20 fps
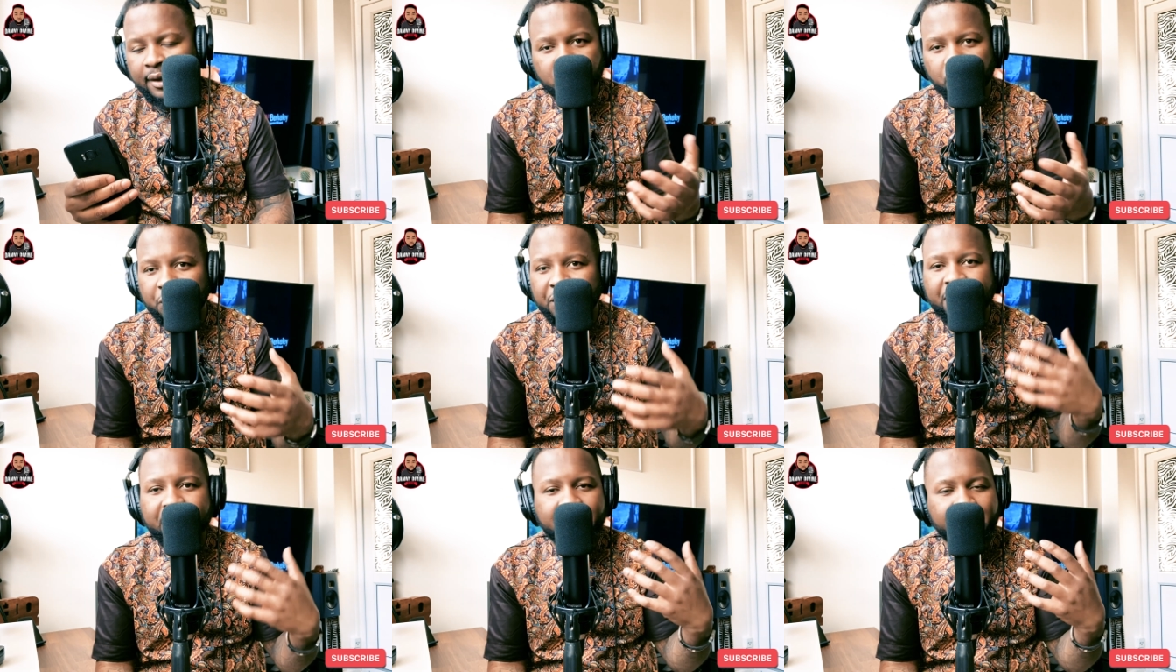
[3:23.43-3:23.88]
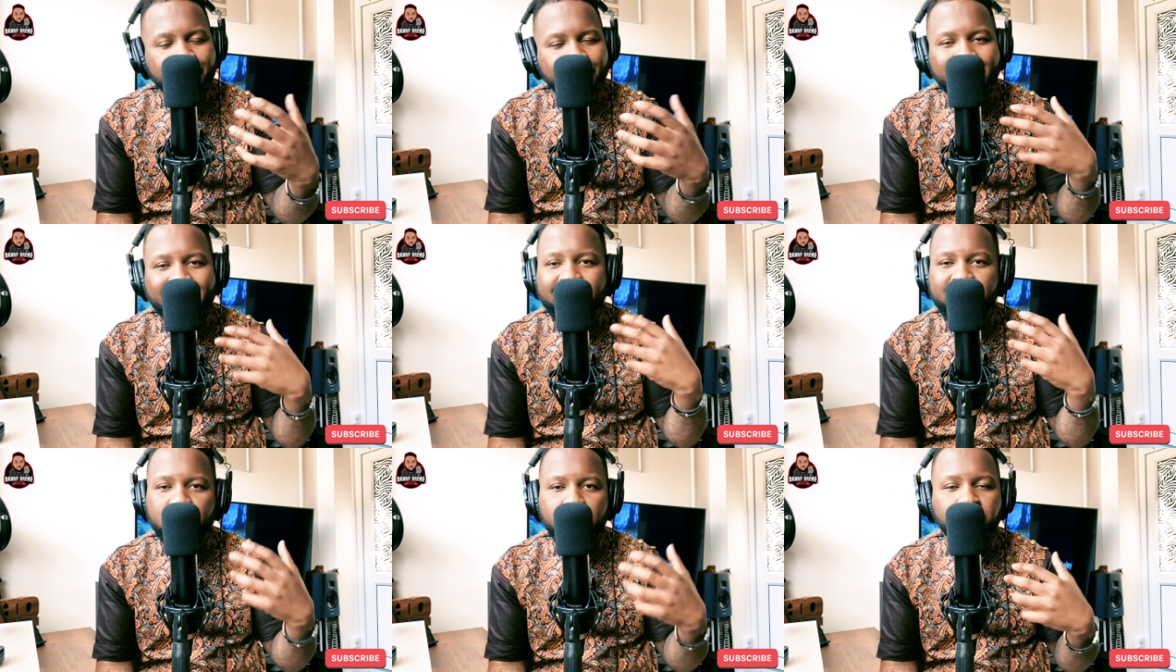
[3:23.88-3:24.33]
We, we
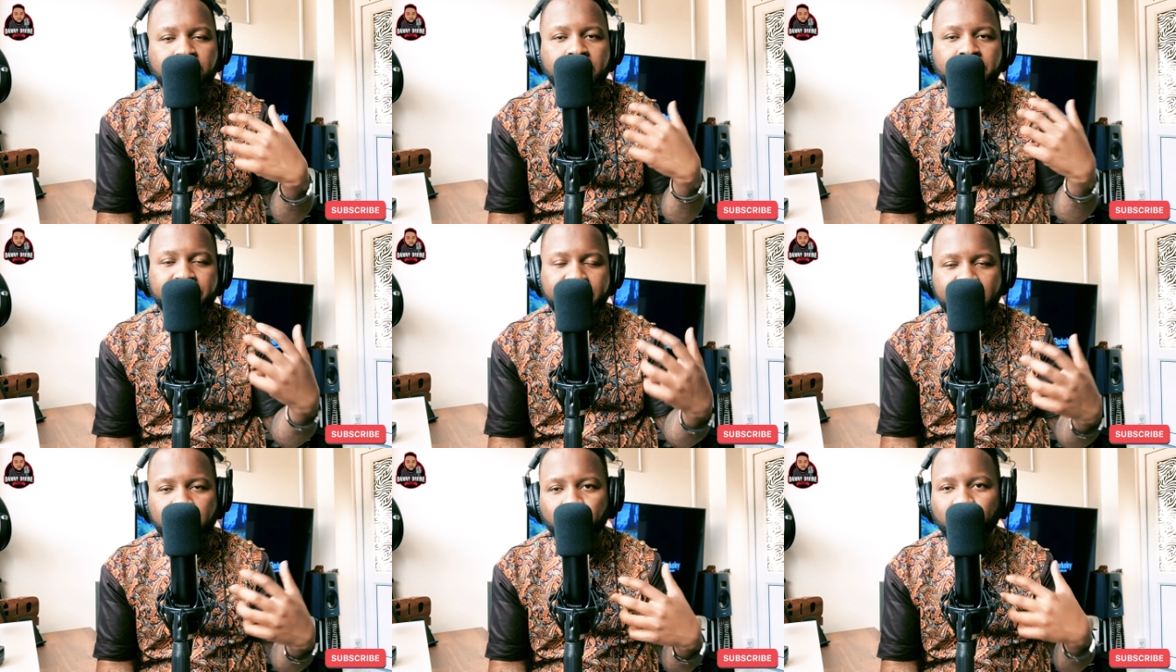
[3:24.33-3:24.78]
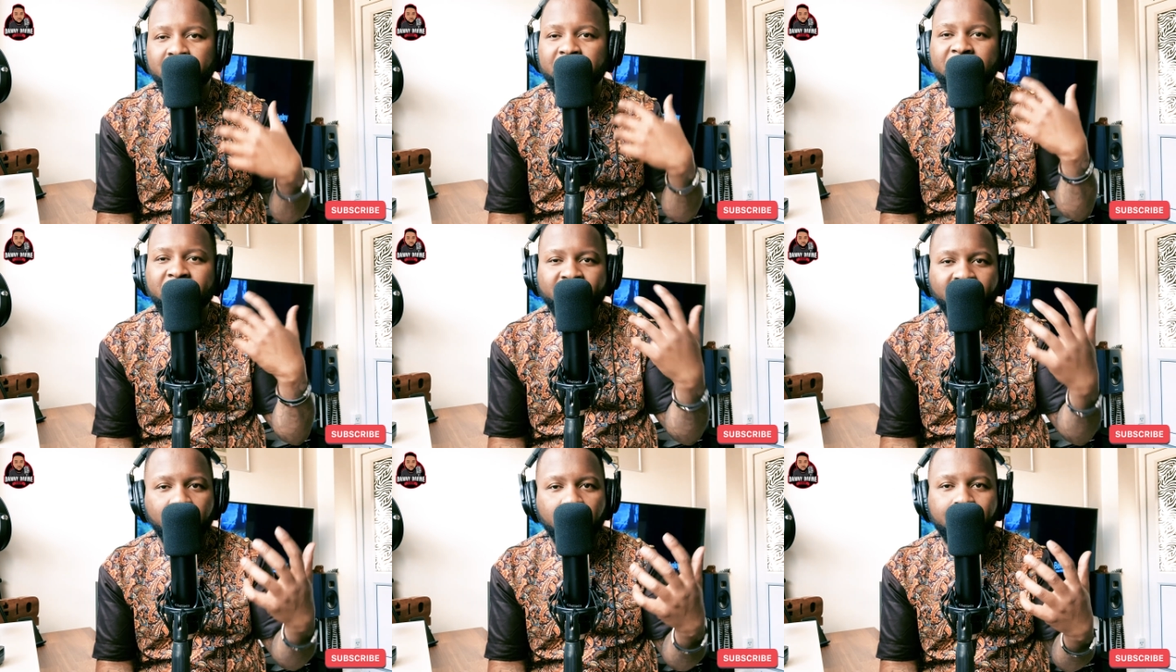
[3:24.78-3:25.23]
as human beings, we're
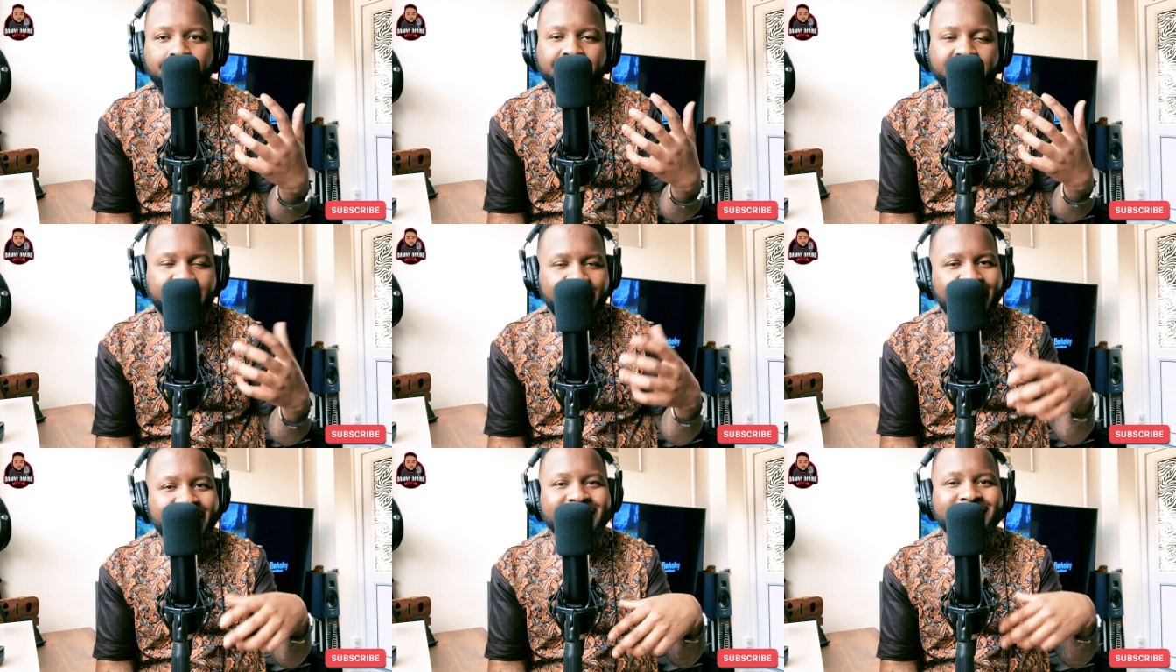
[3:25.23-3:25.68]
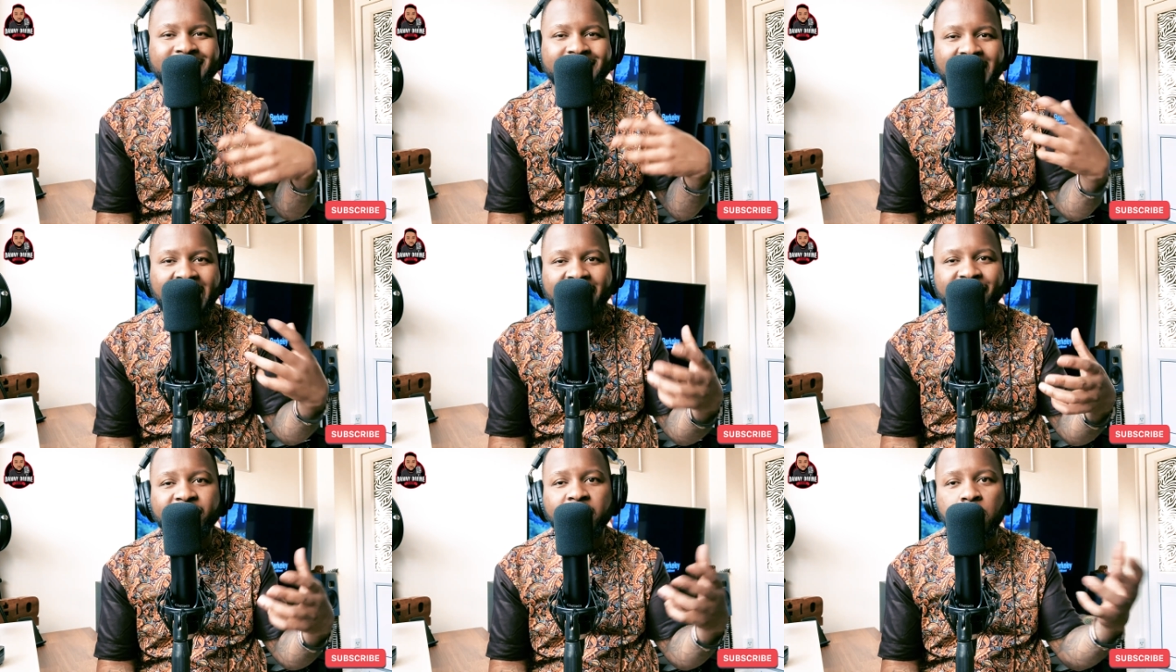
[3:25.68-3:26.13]
developing as
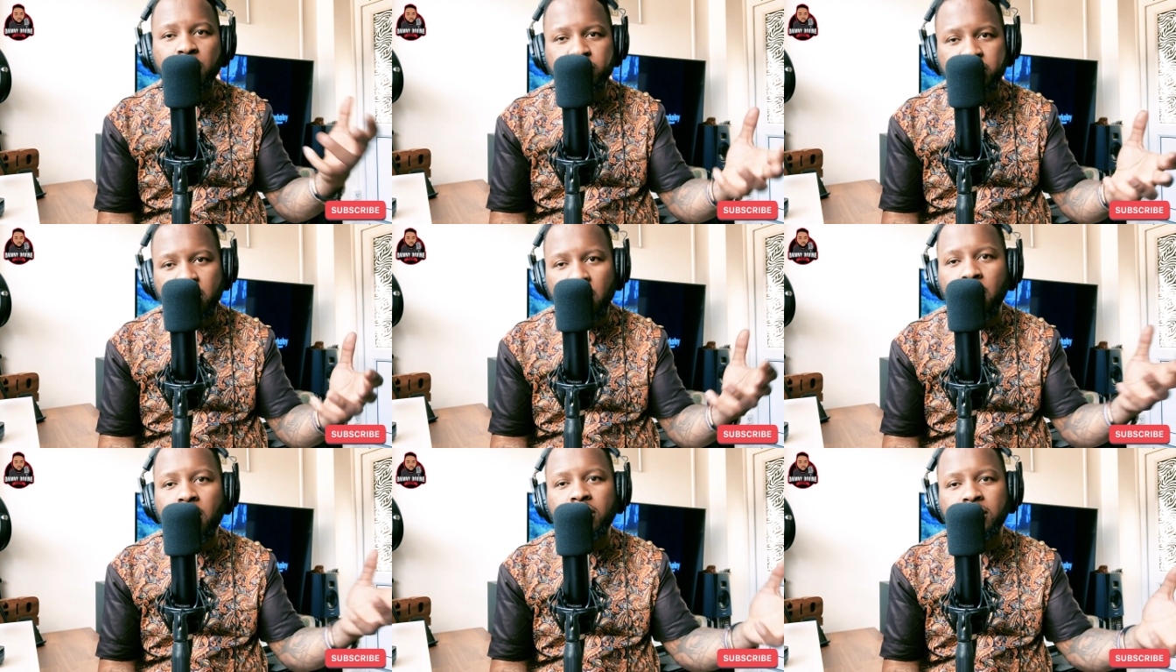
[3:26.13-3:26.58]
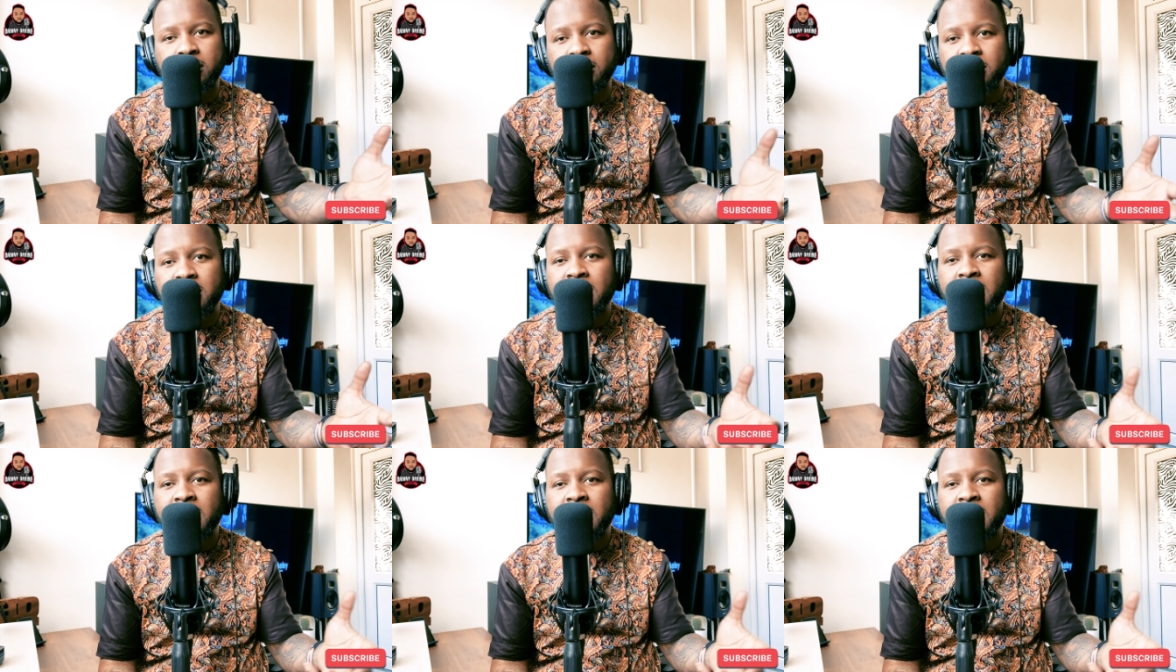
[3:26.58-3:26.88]
life goes on.